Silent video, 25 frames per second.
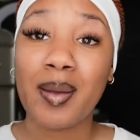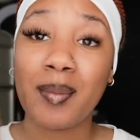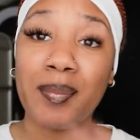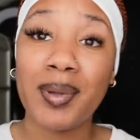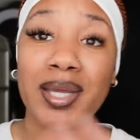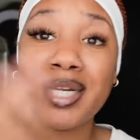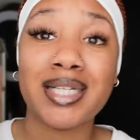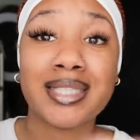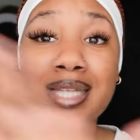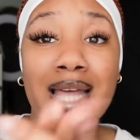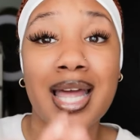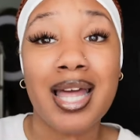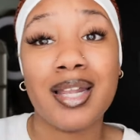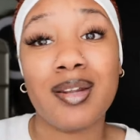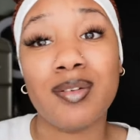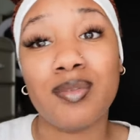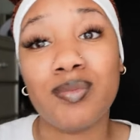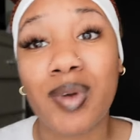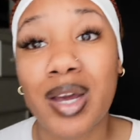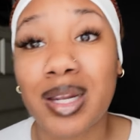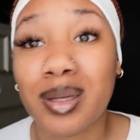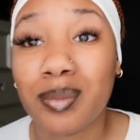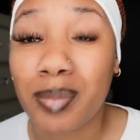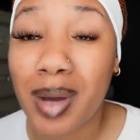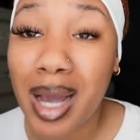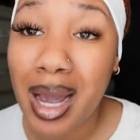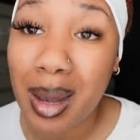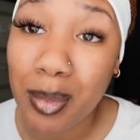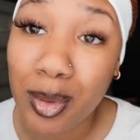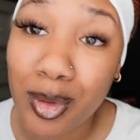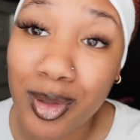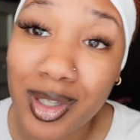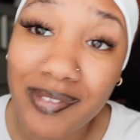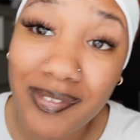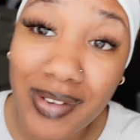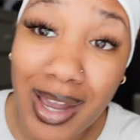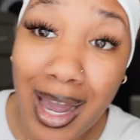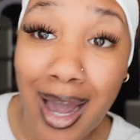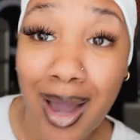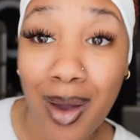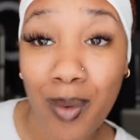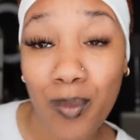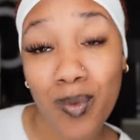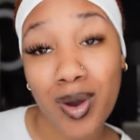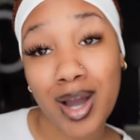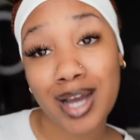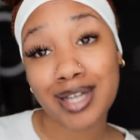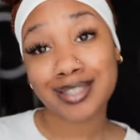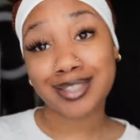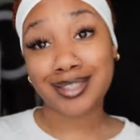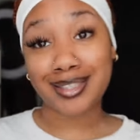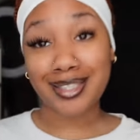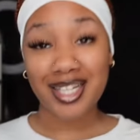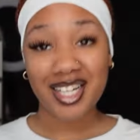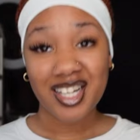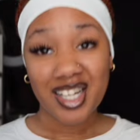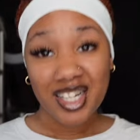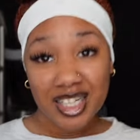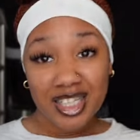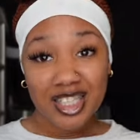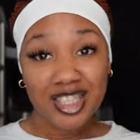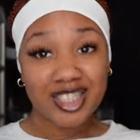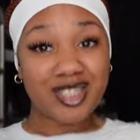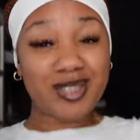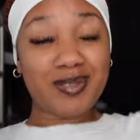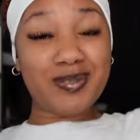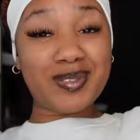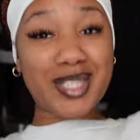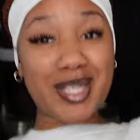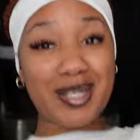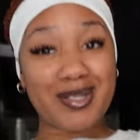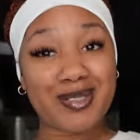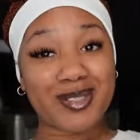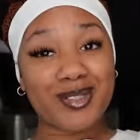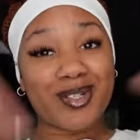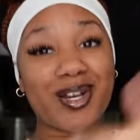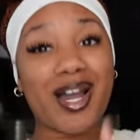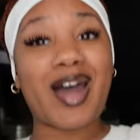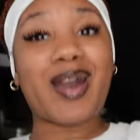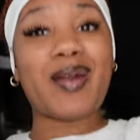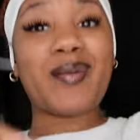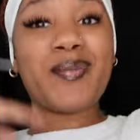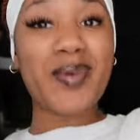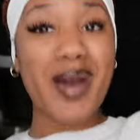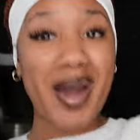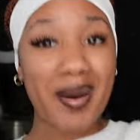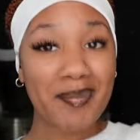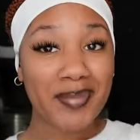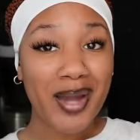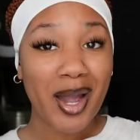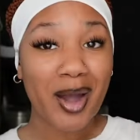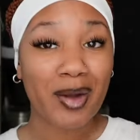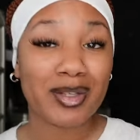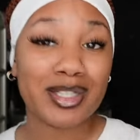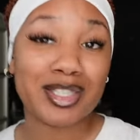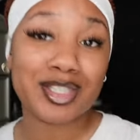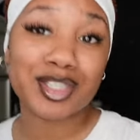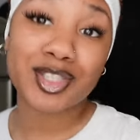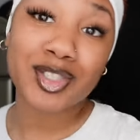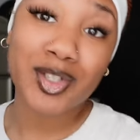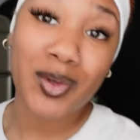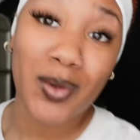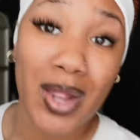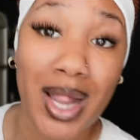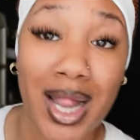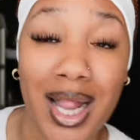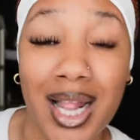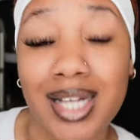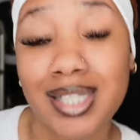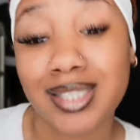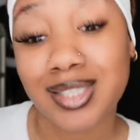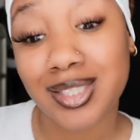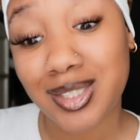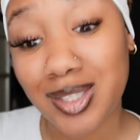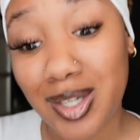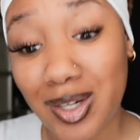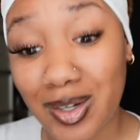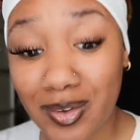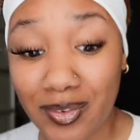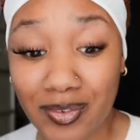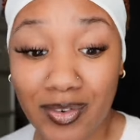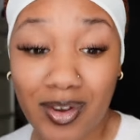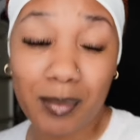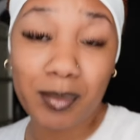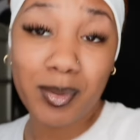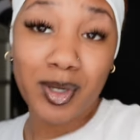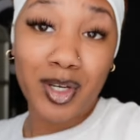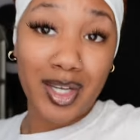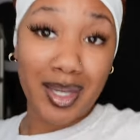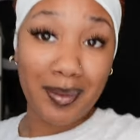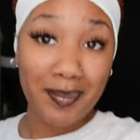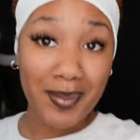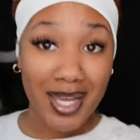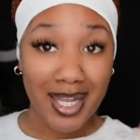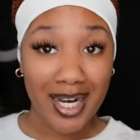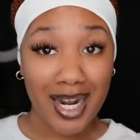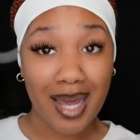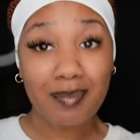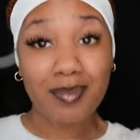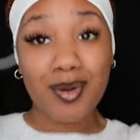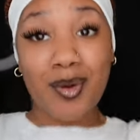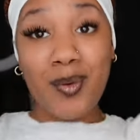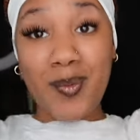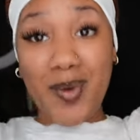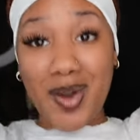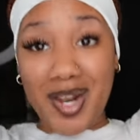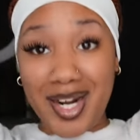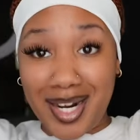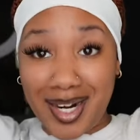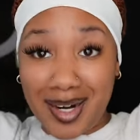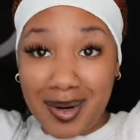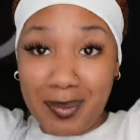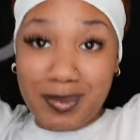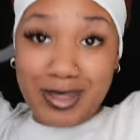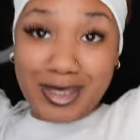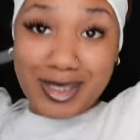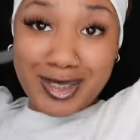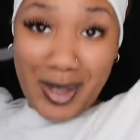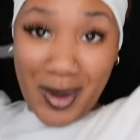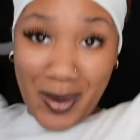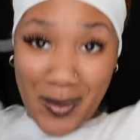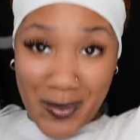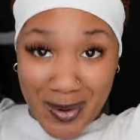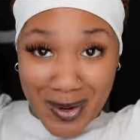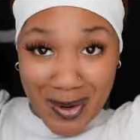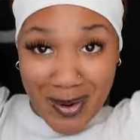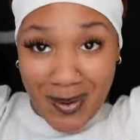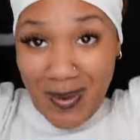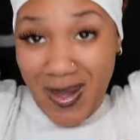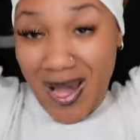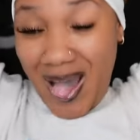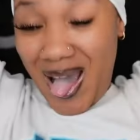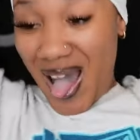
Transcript: He just got the Bible with God watching. Sometimes you gotta pop out and shut. Certify boogie man. I'm the one that up the score with him.